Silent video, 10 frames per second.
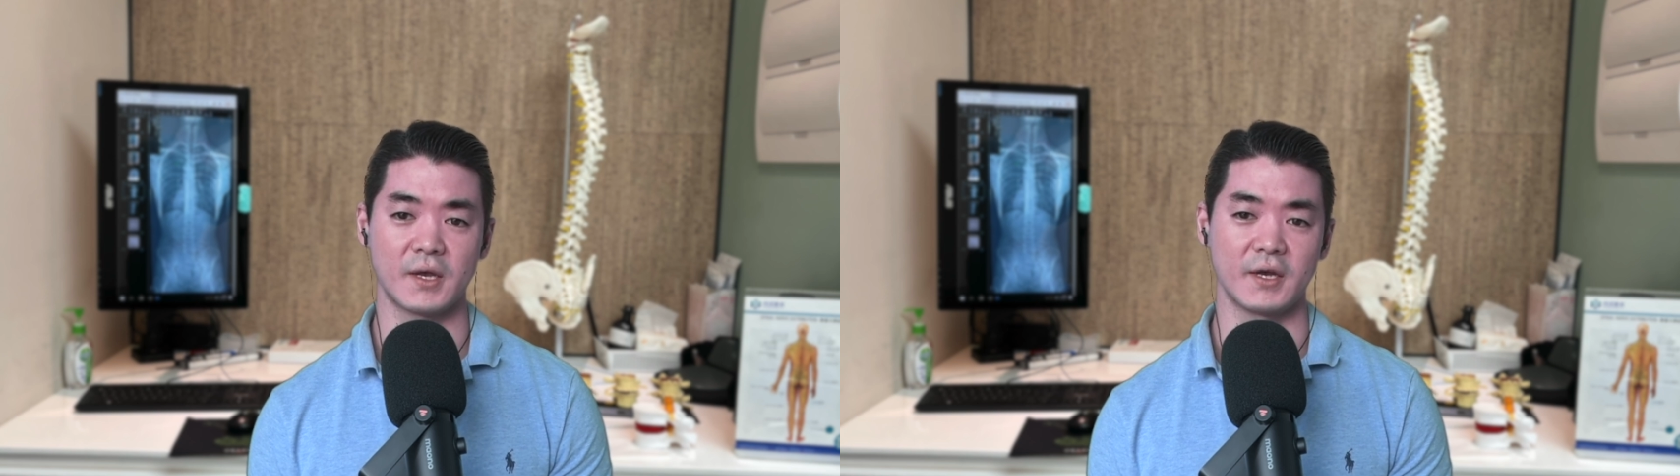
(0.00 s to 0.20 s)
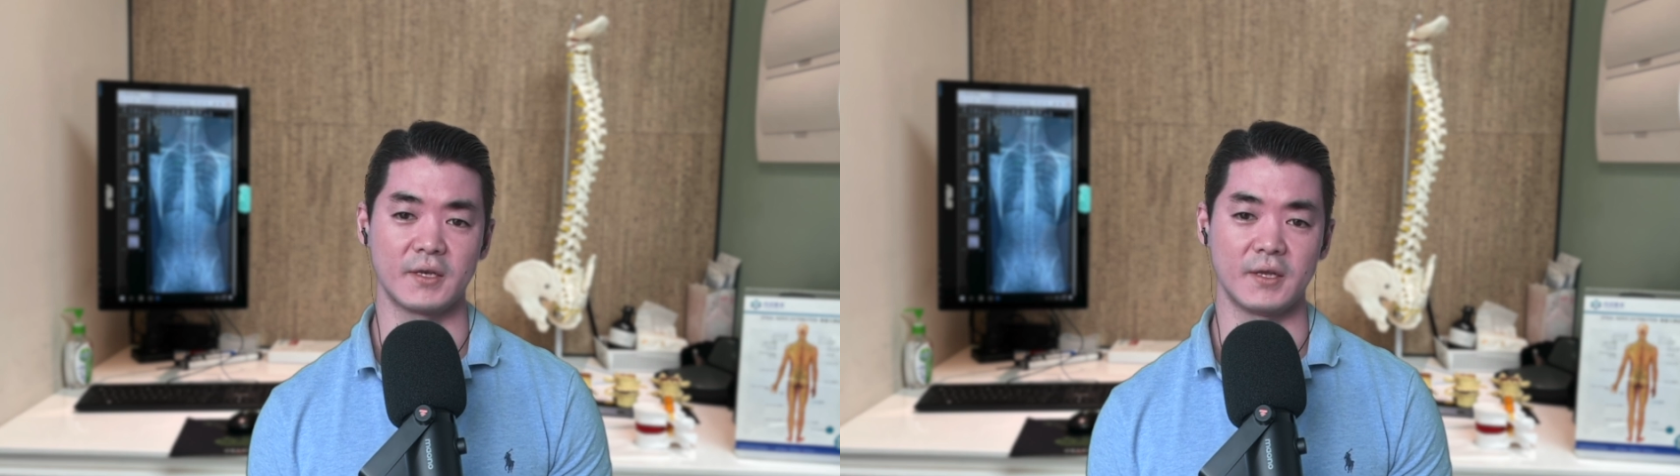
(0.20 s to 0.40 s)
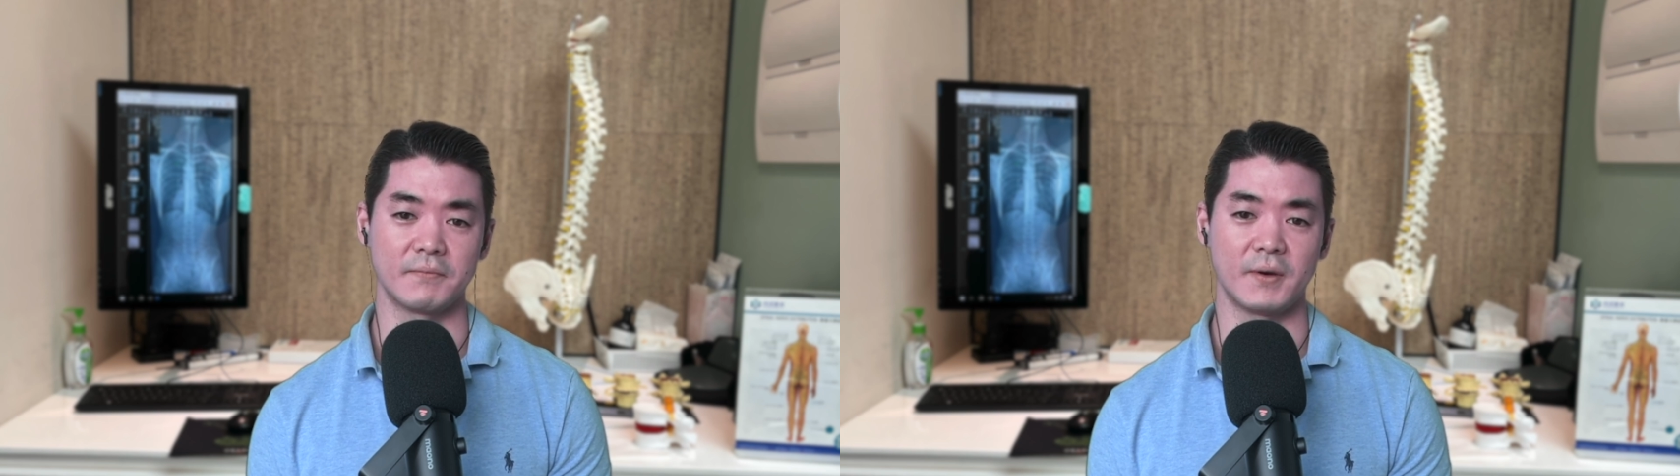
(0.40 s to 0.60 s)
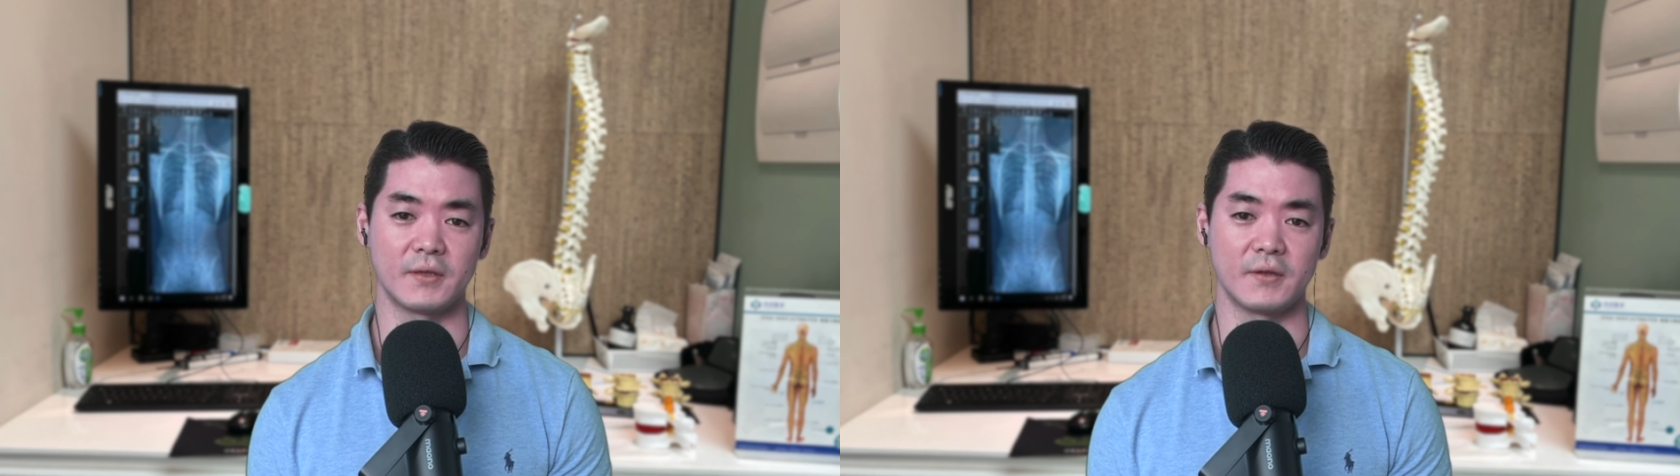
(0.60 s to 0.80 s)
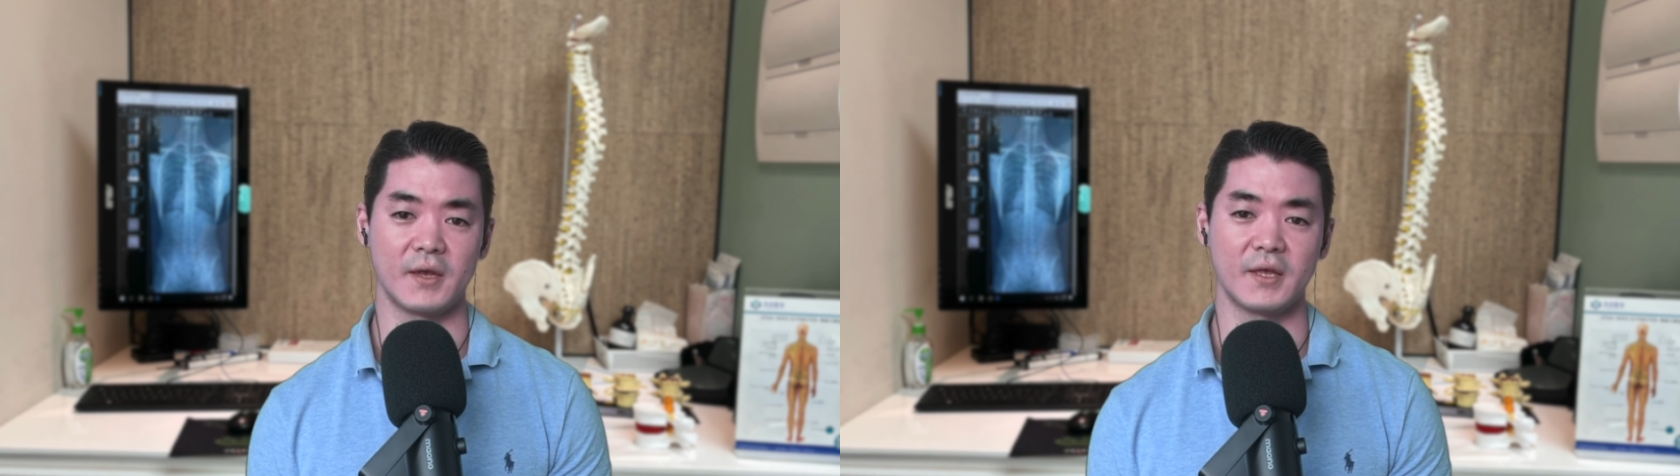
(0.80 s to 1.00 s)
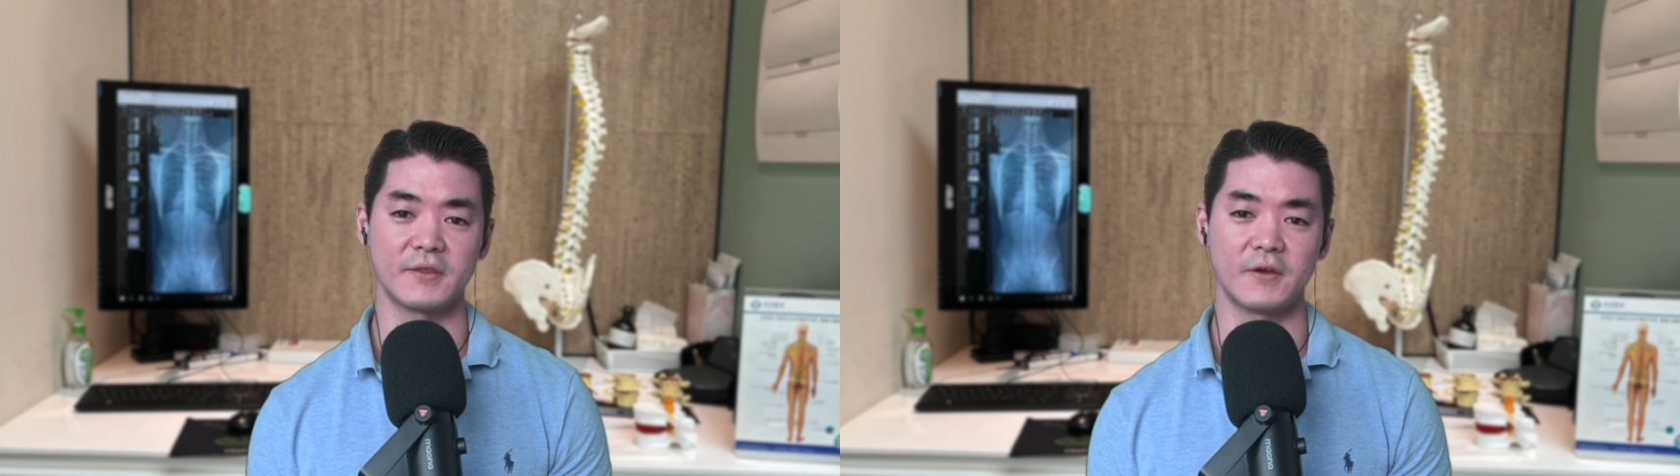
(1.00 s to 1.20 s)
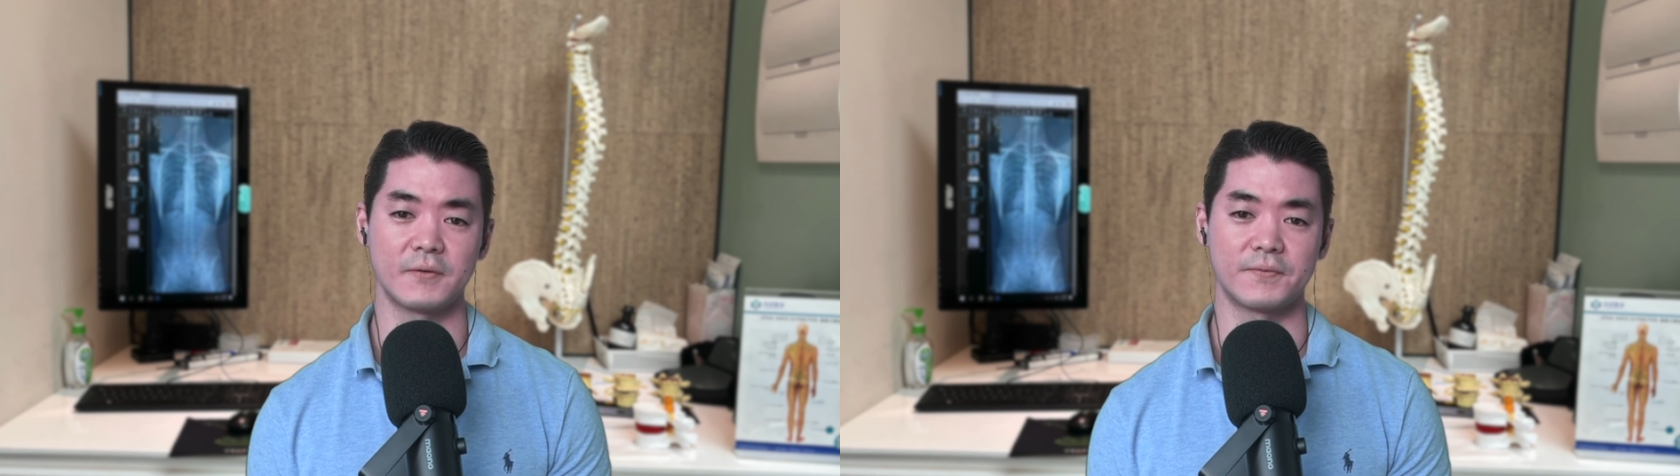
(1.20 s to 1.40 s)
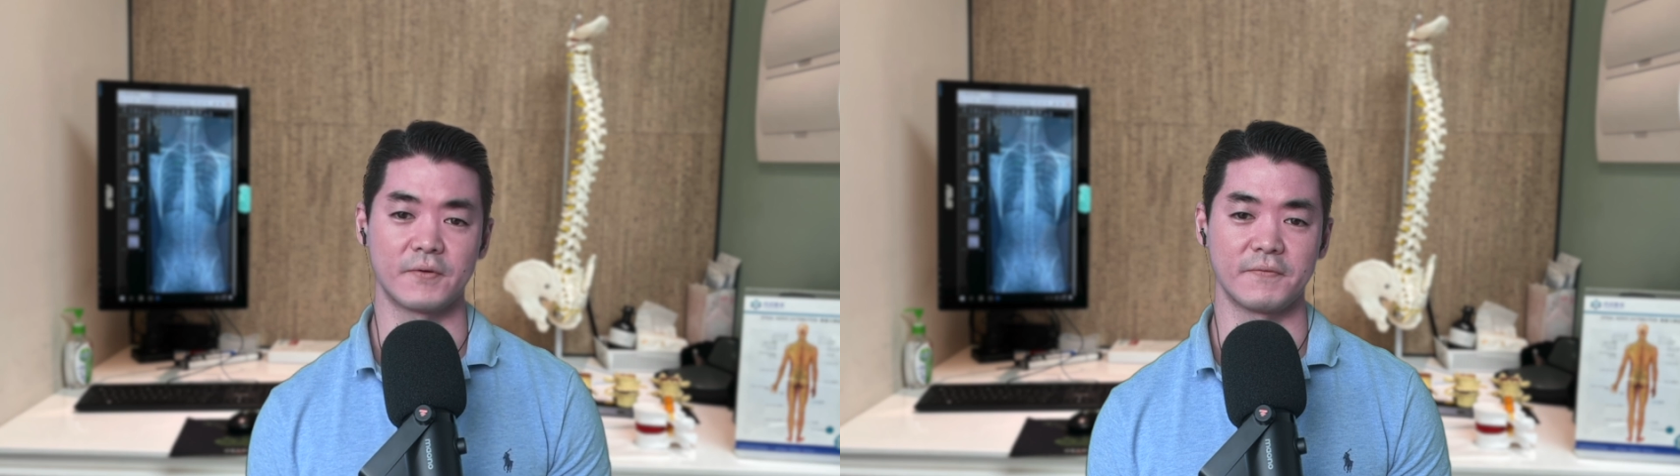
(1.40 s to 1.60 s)
guided by the
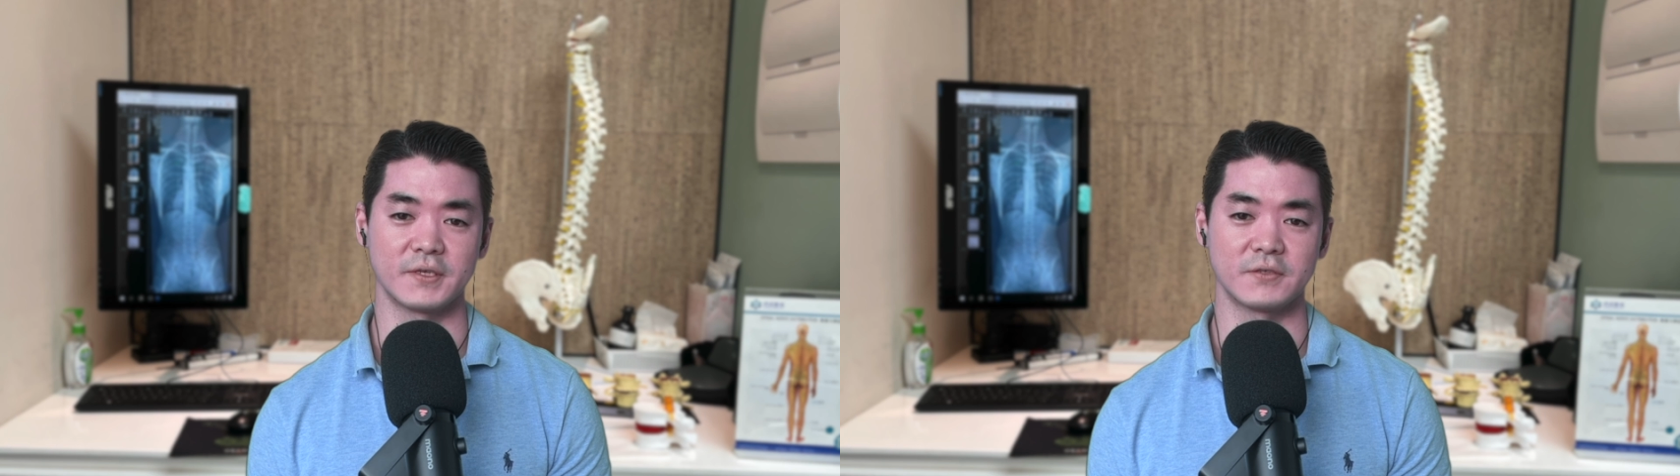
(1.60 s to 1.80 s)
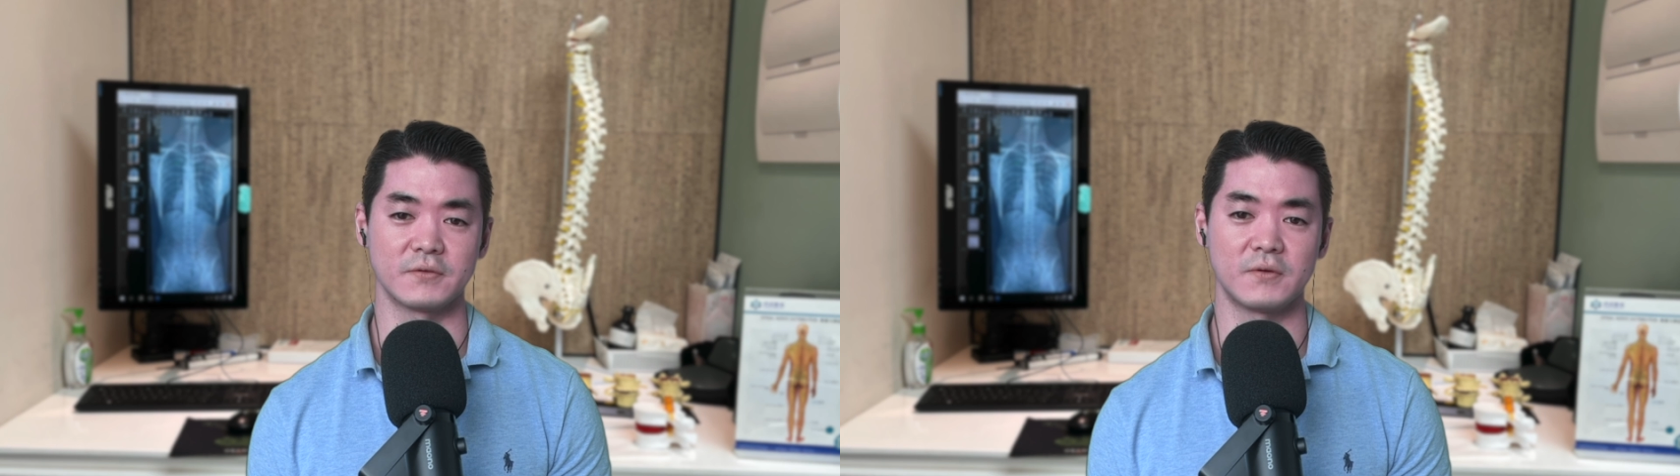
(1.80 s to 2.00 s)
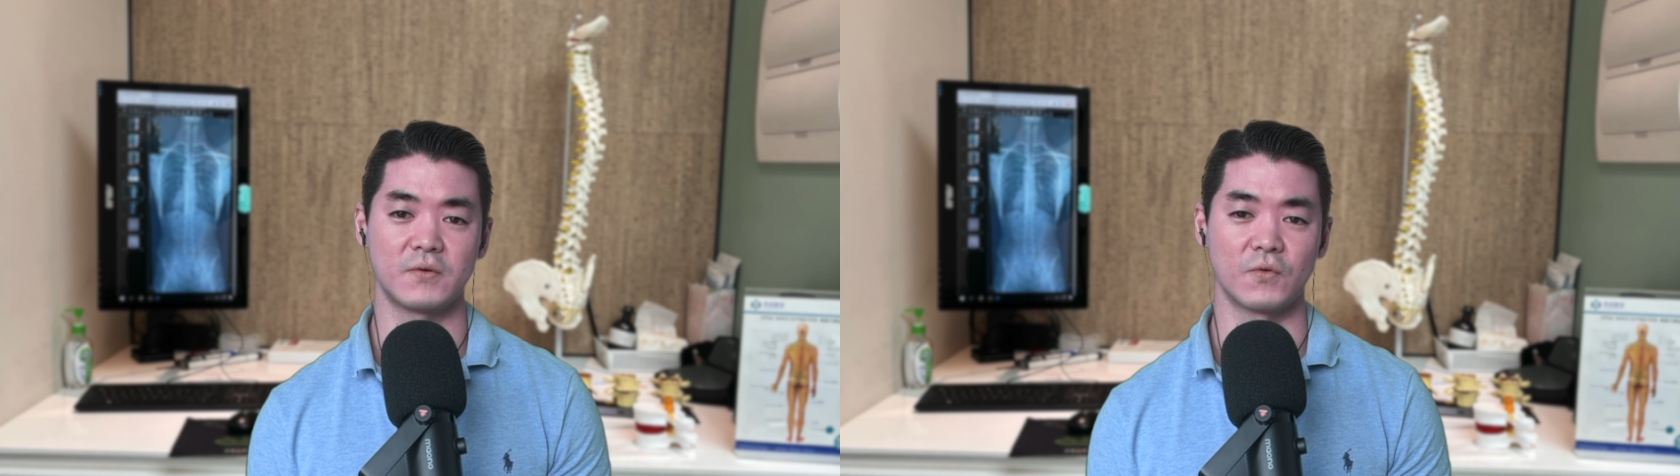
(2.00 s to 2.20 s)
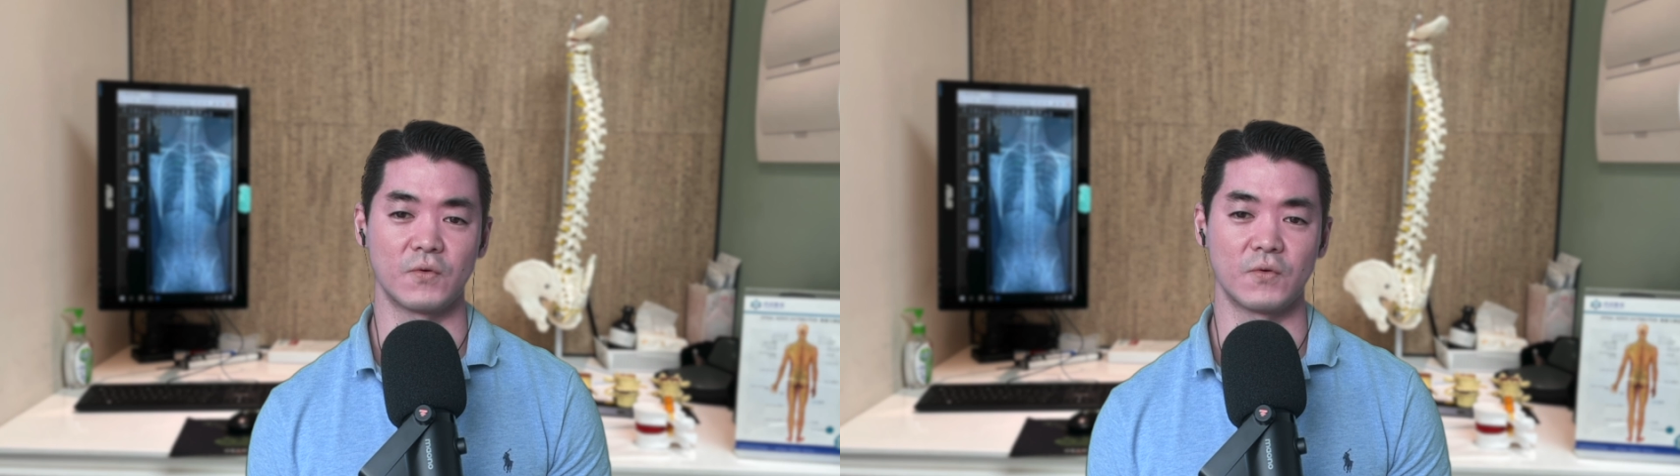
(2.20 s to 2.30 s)
healthcare professional